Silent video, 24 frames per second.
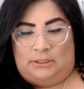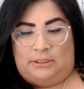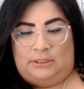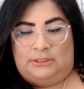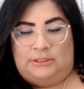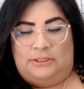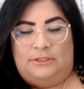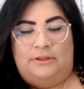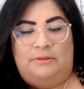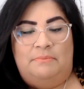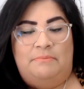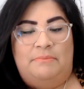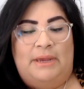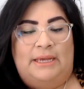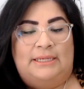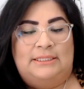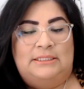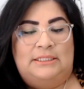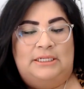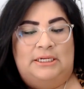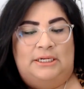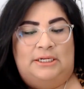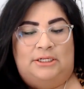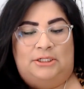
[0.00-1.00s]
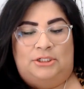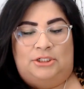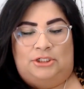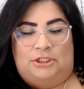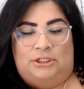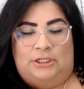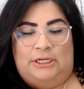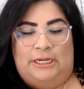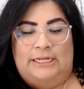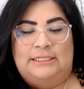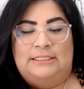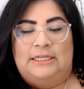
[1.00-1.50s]
So, the
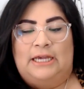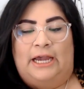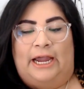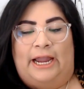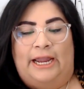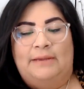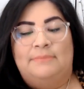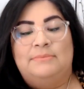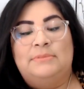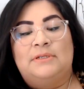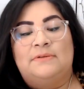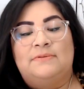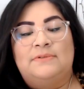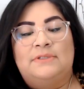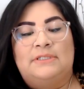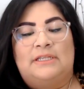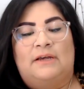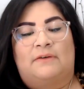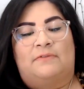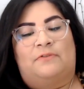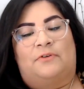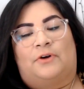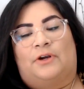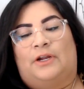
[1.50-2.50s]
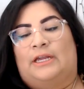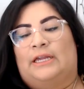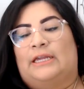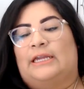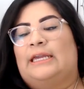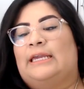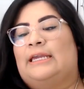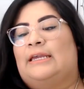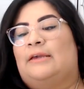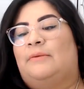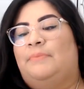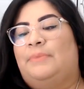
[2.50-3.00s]
message in times of suffering,
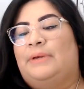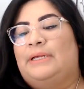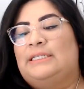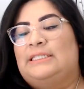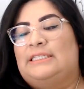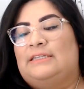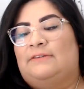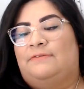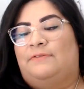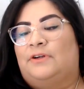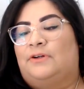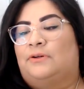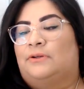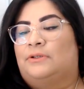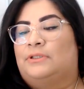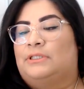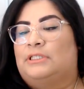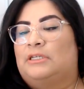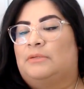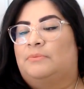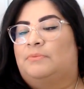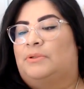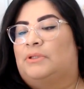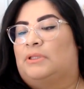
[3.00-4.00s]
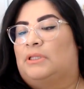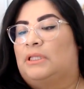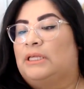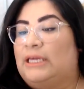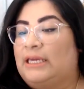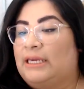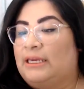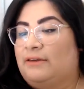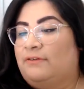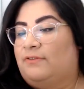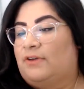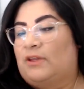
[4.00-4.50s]
it can be difficult to
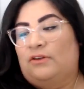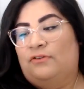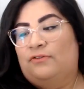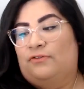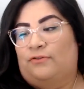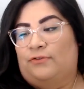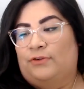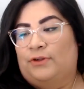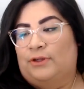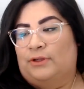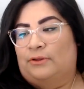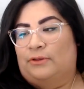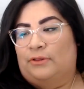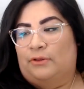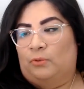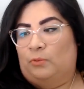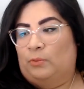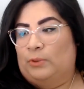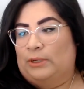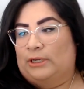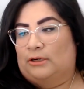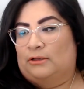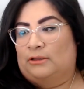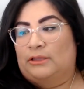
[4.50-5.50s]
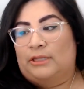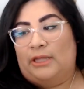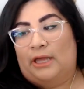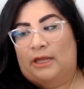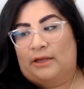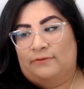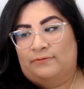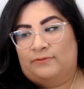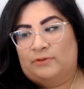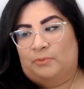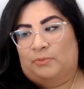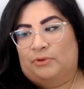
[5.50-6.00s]
believe and feel that we are
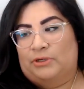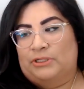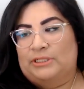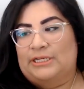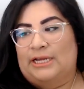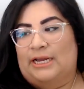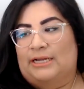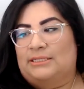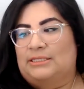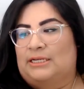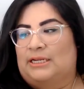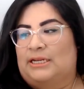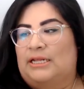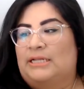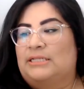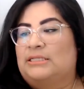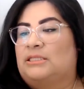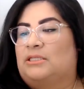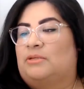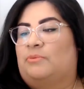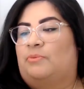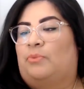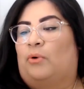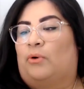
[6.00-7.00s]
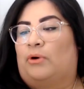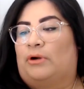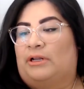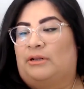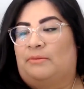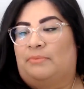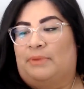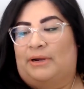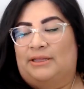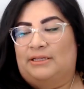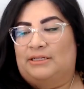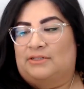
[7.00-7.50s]
loved, protected, and
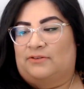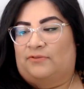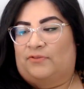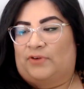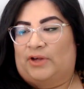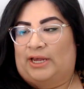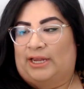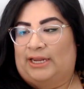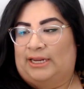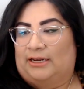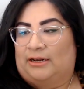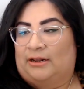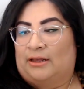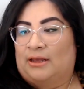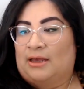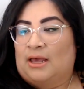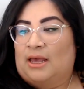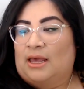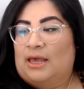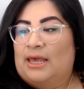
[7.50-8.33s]
supported by the divine,